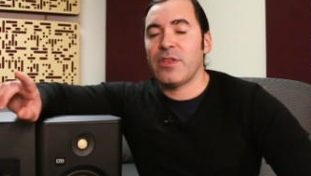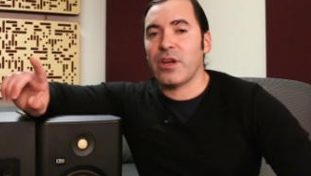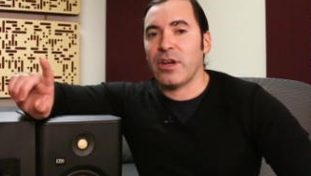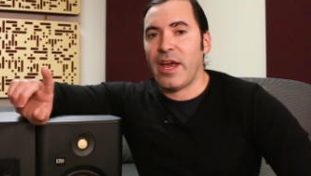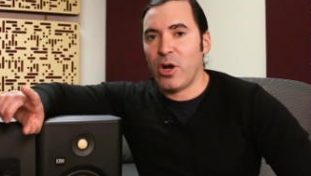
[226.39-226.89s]

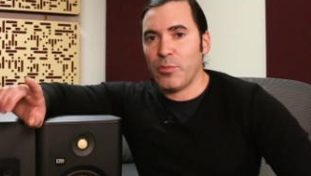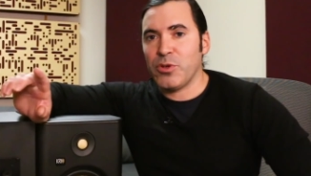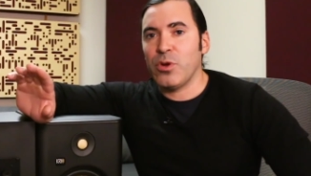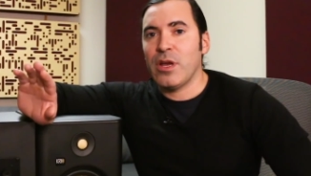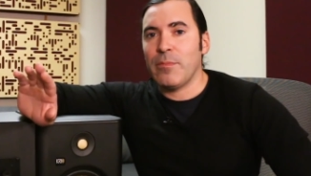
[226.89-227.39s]
that are going to
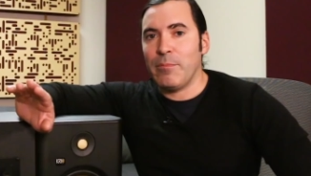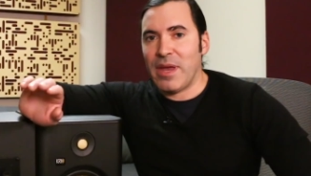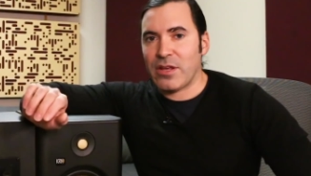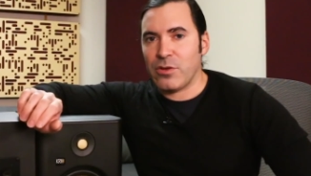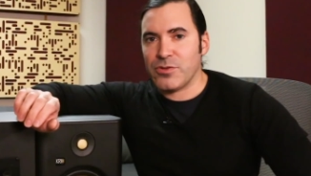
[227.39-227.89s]
help you
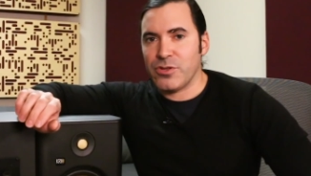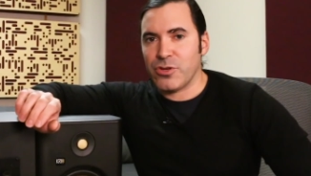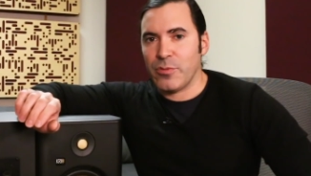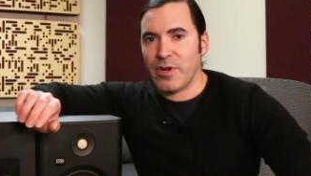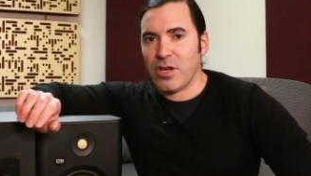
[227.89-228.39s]
make those
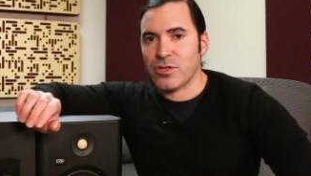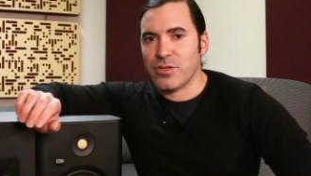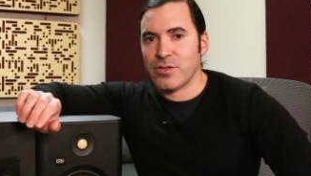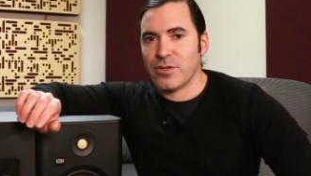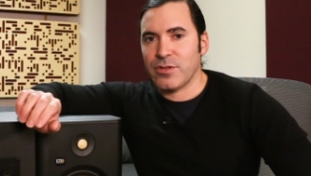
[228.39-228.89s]

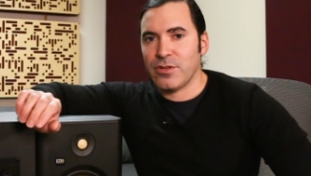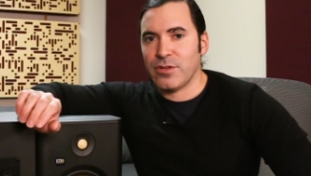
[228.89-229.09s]
determinations.